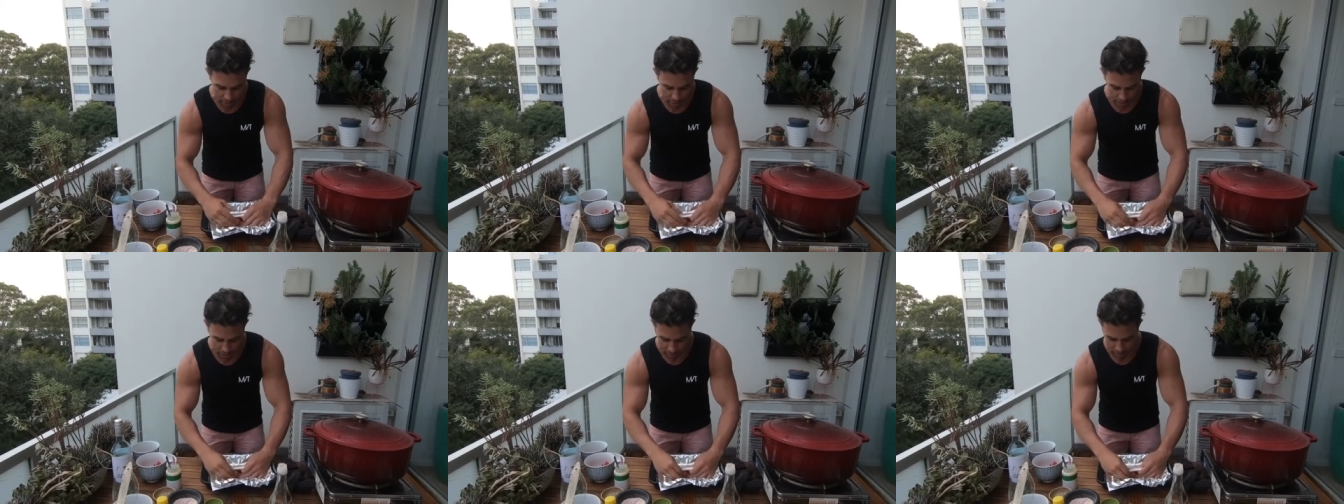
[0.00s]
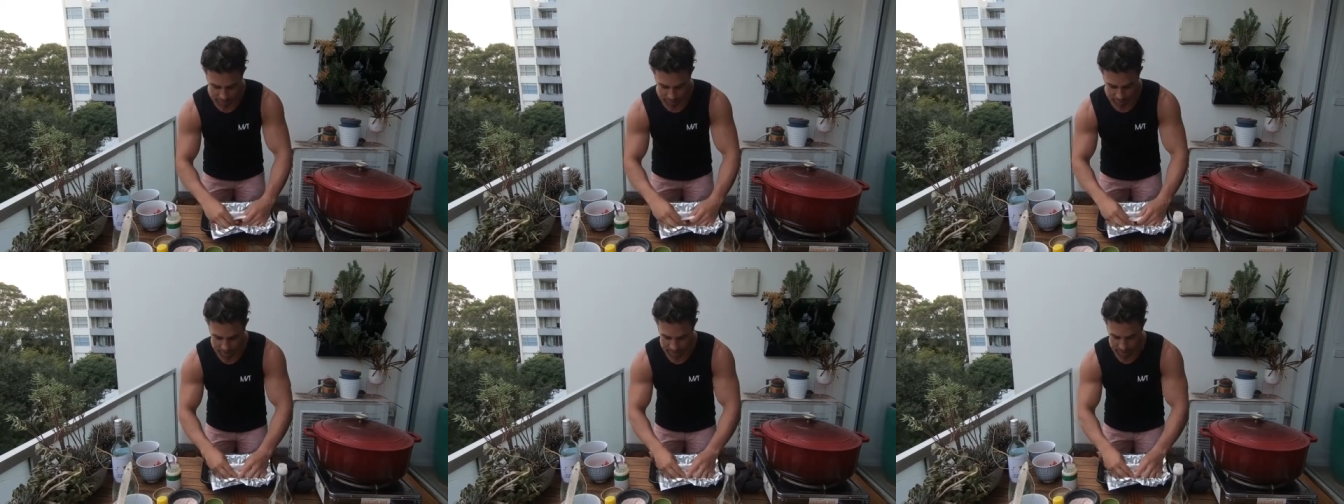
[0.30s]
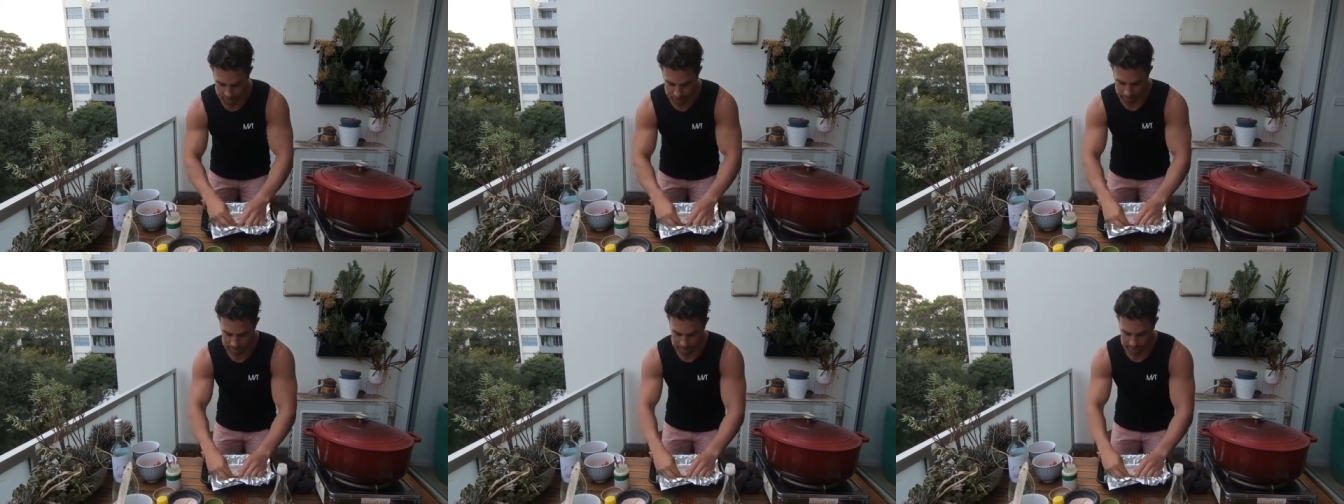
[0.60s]
I've got the
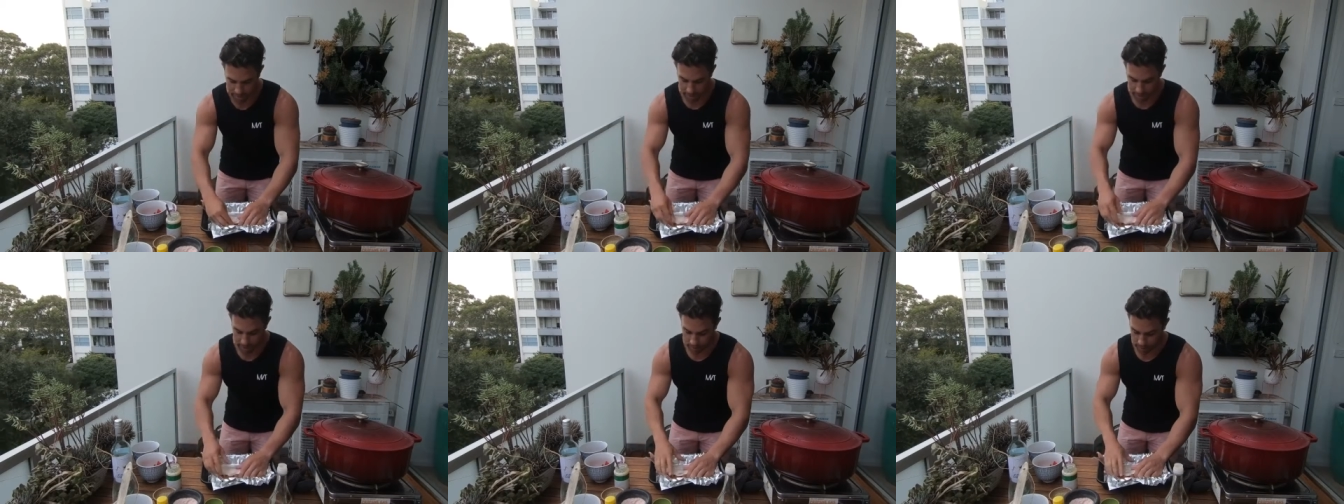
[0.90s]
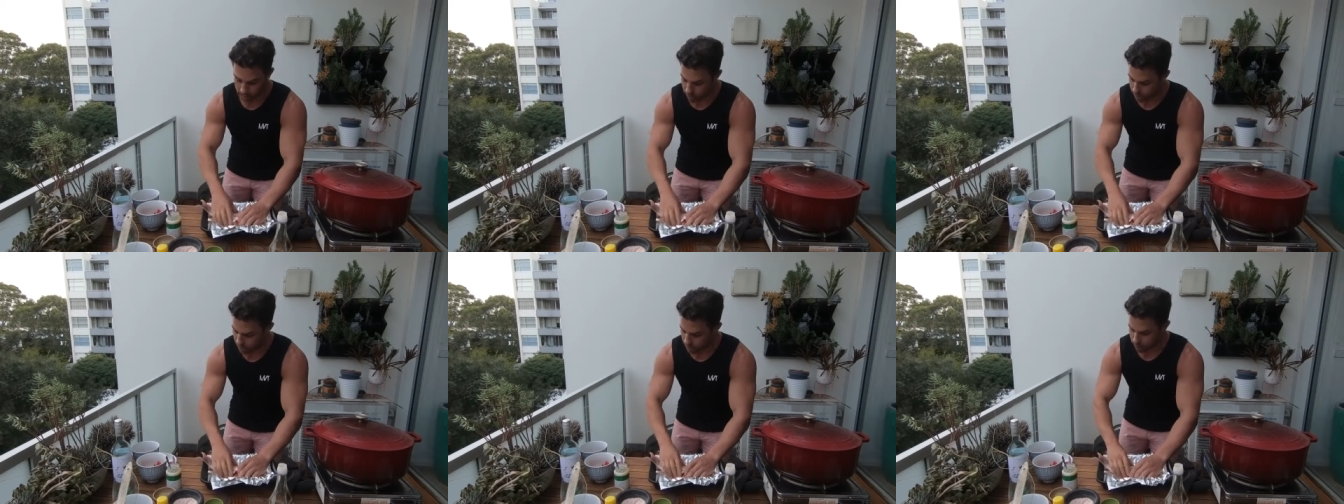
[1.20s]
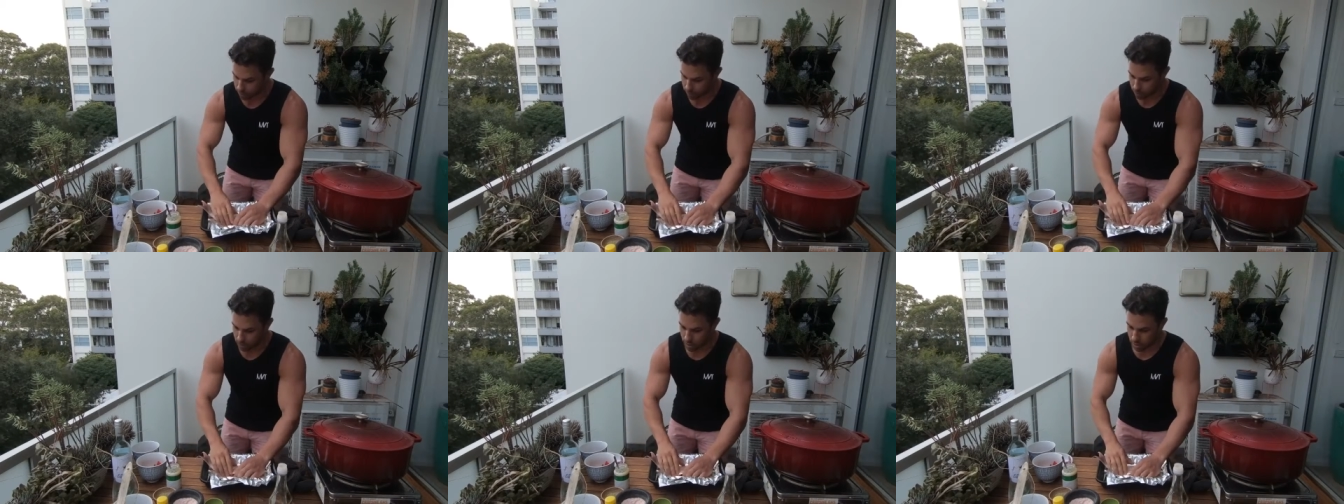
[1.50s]
tomato medley.
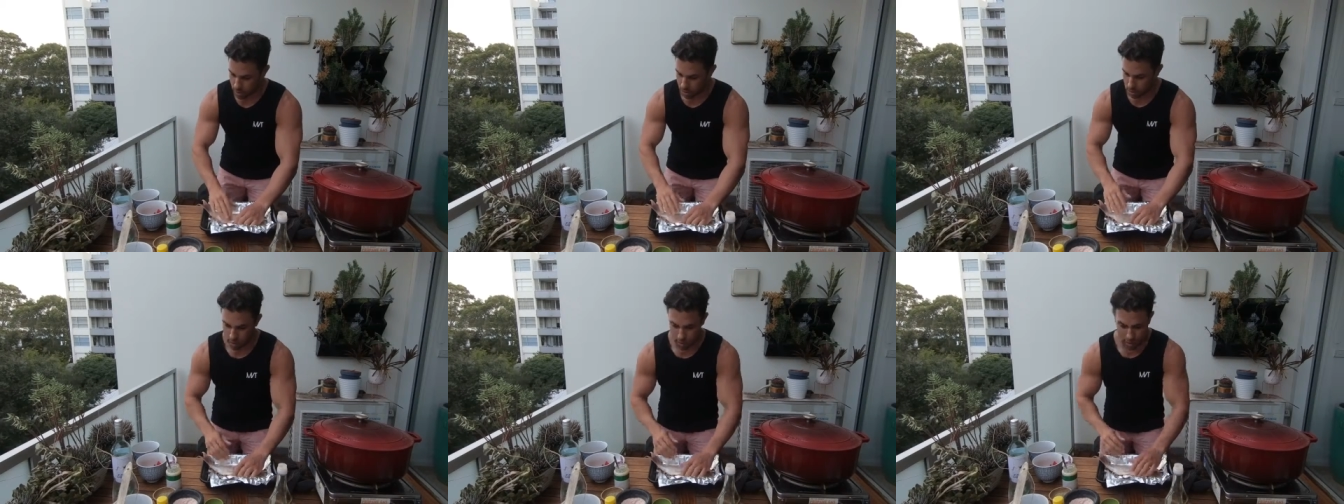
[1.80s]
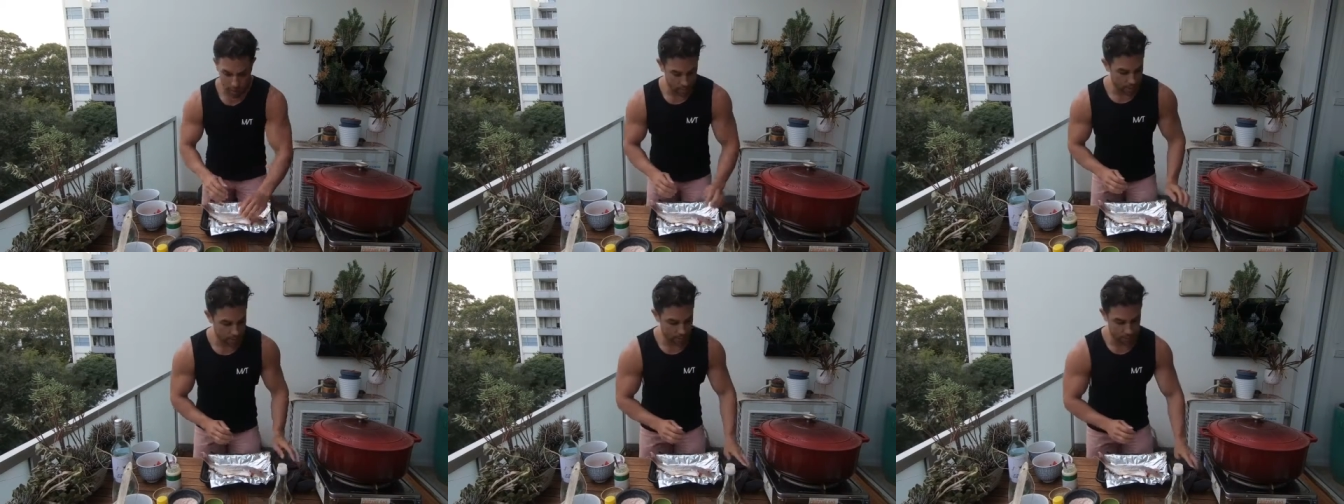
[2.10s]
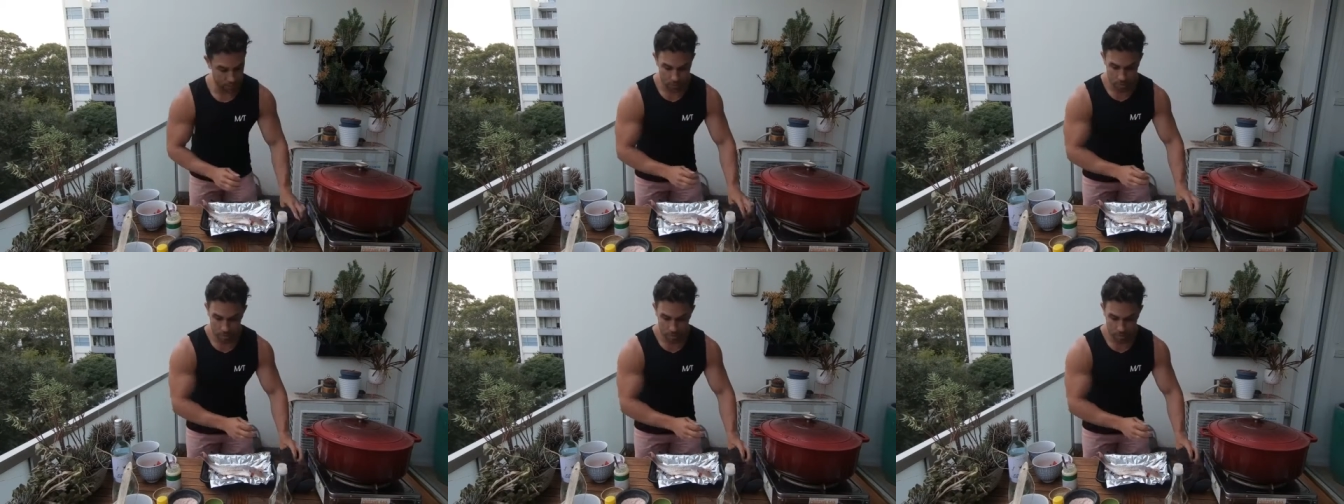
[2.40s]
Okay,